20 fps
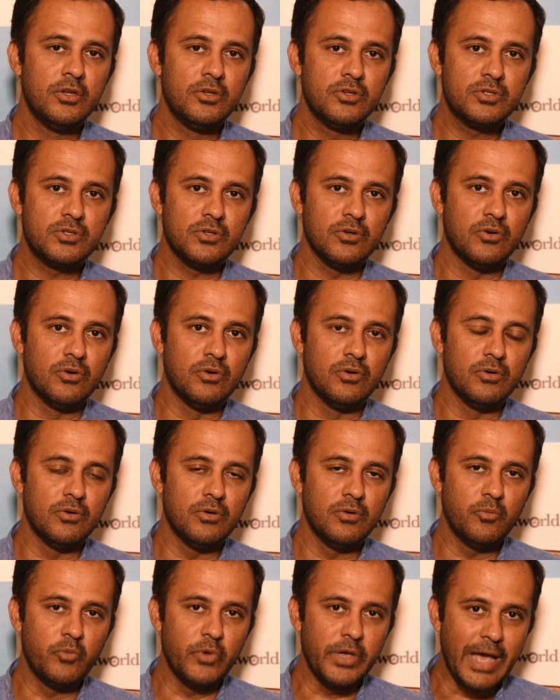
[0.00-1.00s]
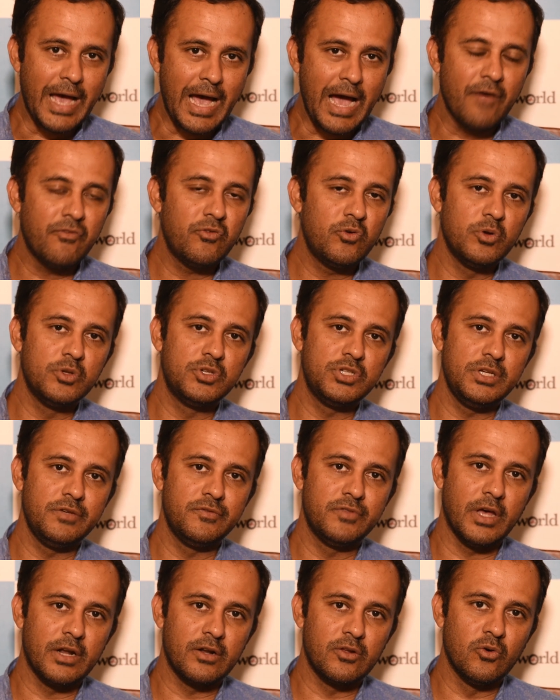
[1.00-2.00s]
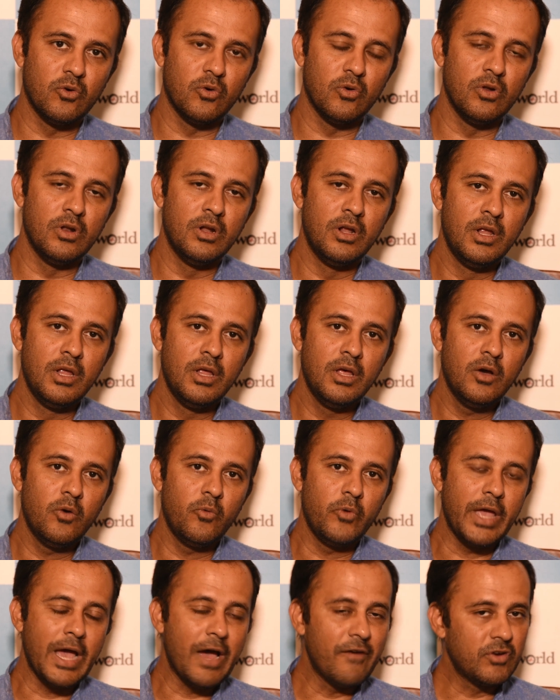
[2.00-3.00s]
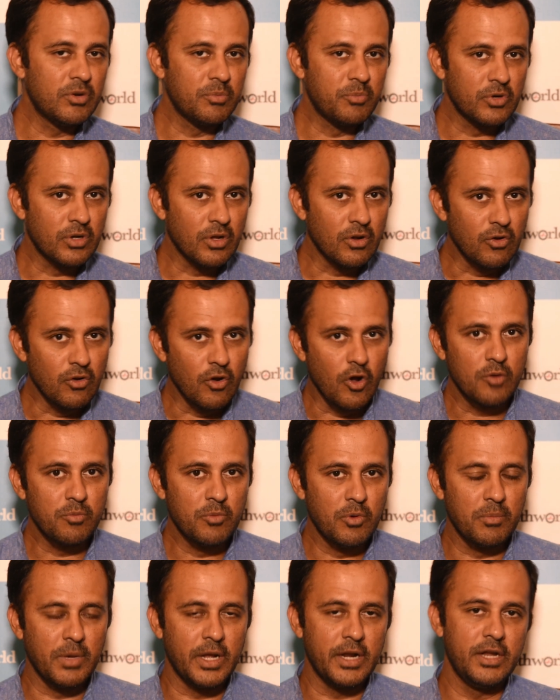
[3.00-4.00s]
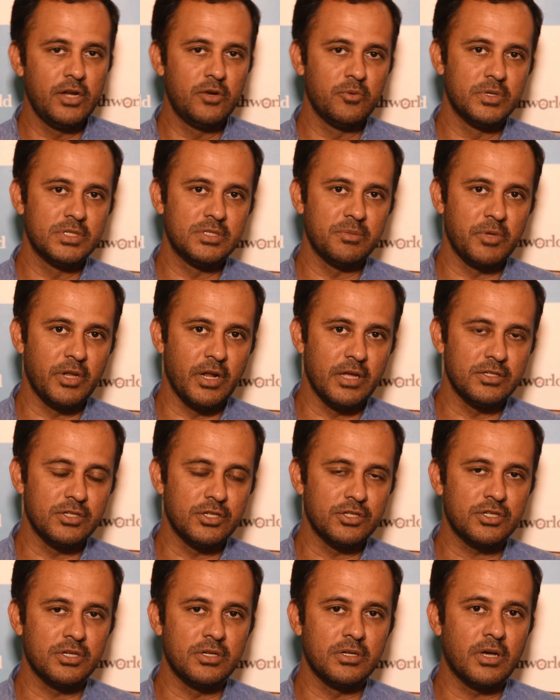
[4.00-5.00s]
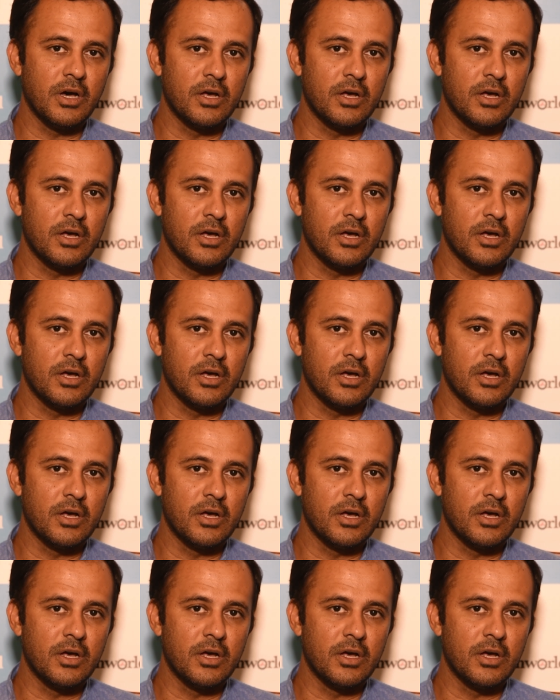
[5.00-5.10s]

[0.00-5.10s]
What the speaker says: So we have to achieve that goal. We have to put a lot more money towards immunization.